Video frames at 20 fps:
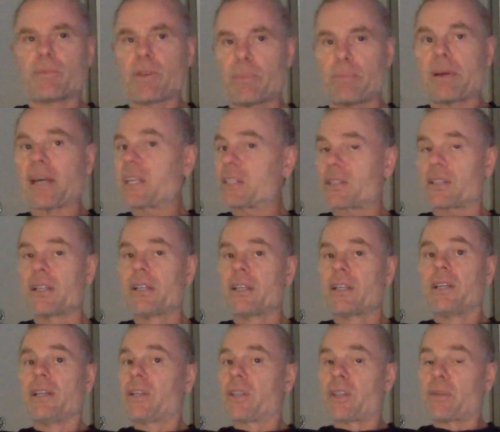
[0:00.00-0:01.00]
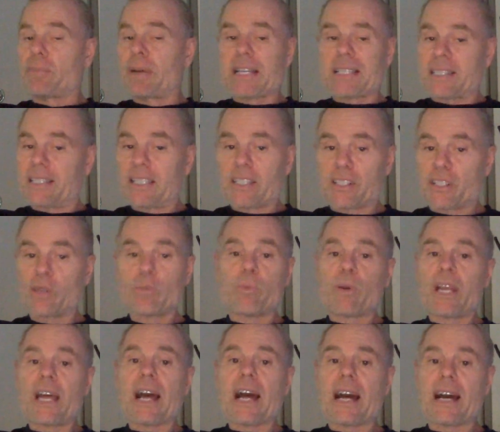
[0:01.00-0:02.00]
the best system
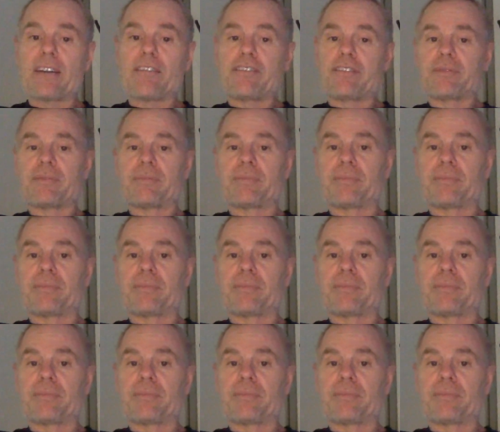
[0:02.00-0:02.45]
we have,